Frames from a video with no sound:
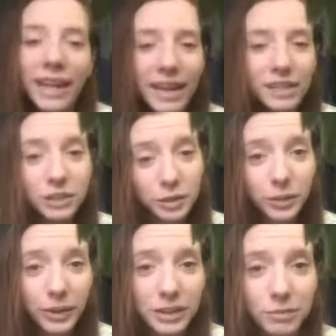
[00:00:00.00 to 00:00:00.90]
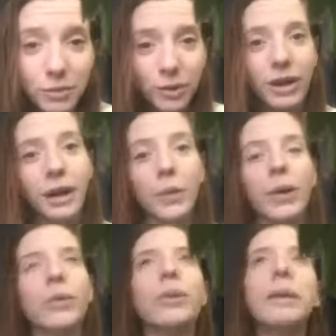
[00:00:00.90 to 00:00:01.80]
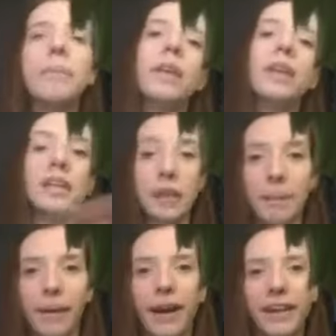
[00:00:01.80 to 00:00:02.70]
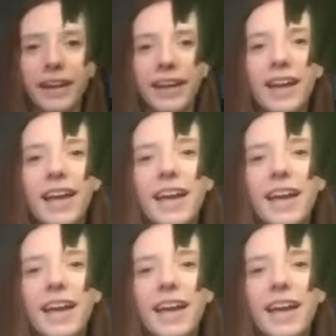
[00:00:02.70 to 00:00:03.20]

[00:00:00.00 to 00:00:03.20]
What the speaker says: can't do anymore. When we meet somebody,